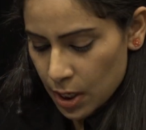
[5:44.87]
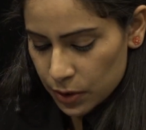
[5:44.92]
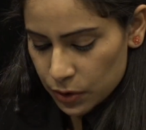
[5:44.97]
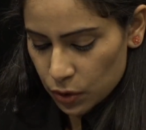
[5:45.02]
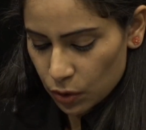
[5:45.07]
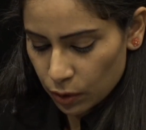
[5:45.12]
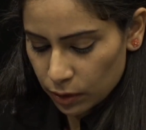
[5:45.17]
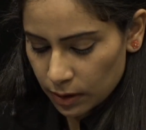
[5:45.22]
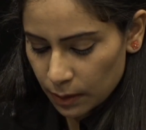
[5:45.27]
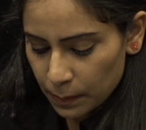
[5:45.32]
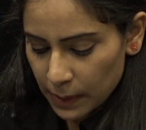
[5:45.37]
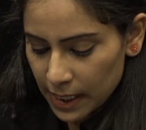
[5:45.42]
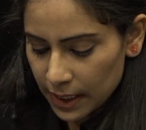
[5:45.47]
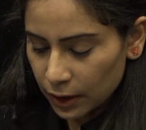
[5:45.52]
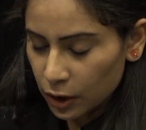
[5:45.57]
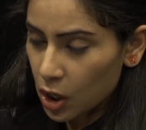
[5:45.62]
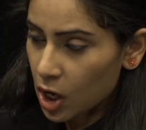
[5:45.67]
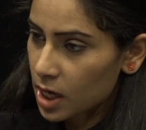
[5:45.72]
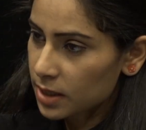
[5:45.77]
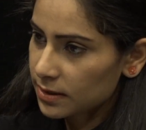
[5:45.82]
So the
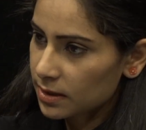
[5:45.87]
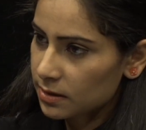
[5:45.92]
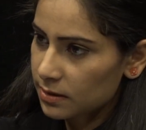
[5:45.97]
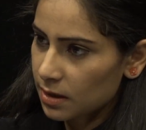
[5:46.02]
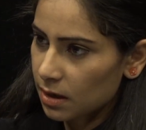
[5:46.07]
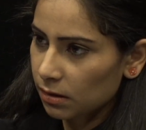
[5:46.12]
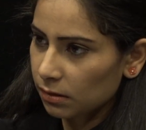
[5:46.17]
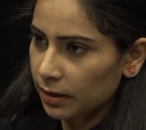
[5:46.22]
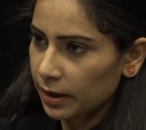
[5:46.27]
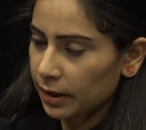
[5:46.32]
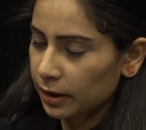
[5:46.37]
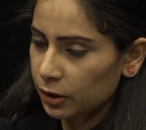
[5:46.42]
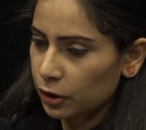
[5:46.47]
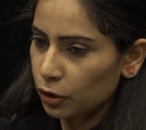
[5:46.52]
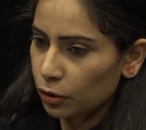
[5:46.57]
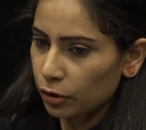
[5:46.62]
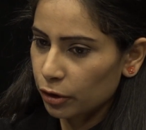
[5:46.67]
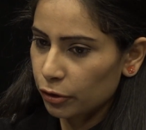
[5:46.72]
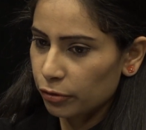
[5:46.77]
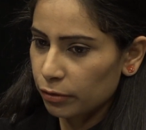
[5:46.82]
main causes are like,
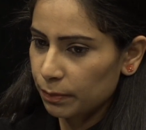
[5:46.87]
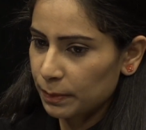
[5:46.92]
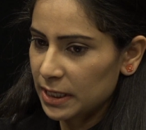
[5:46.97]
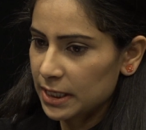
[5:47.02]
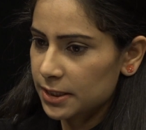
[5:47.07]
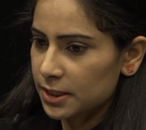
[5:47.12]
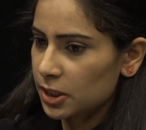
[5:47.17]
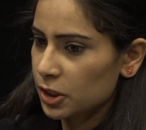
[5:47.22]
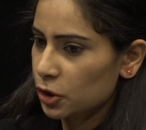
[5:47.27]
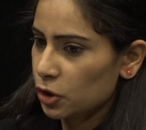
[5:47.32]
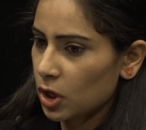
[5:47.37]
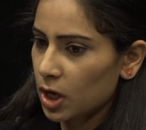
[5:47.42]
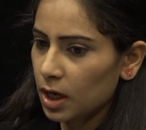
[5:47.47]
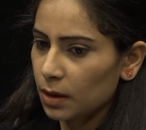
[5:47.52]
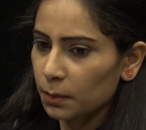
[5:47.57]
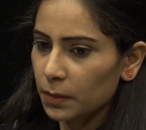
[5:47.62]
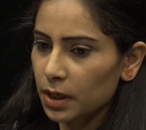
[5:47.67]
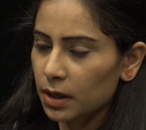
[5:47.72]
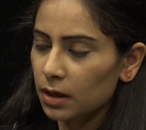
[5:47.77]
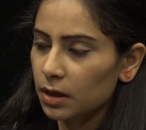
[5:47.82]
repeated
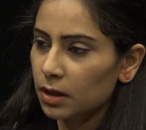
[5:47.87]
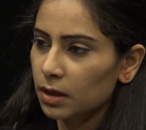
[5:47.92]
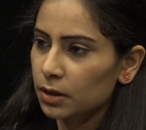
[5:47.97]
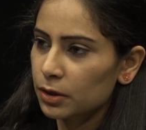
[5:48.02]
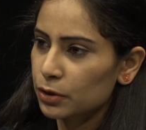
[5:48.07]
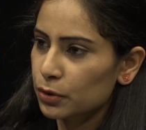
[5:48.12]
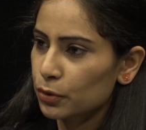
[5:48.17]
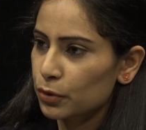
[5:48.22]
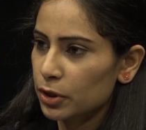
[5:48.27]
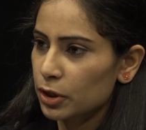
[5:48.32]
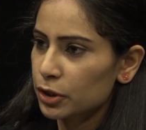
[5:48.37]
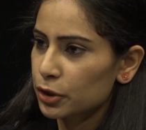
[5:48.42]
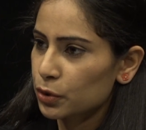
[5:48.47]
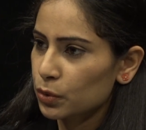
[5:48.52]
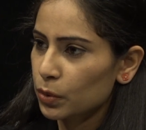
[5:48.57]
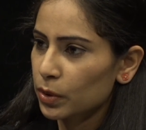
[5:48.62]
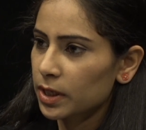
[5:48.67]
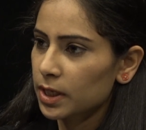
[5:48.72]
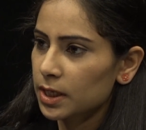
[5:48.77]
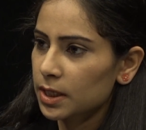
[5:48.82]
trauma to your
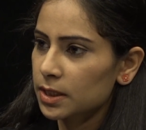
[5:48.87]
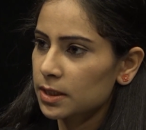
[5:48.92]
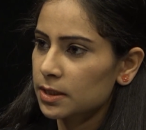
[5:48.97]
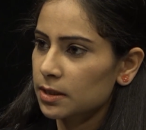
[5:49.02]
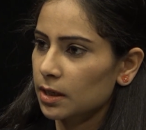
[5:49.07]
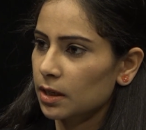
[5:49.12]
joint,